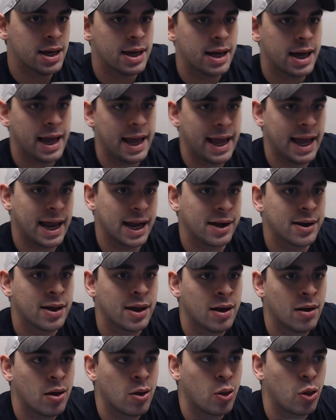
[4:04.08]
And
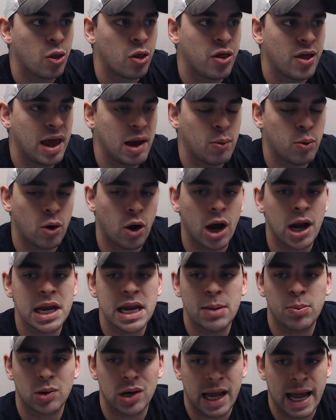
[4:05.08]
they were
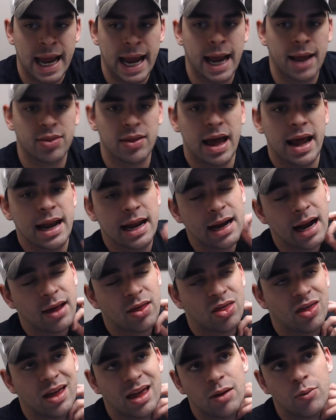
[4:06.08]
unable to hand that. And I
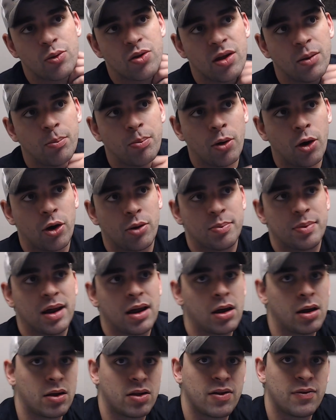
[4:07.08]
think it was in part
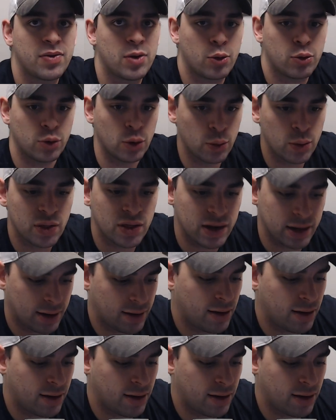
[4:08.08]
because of their youth and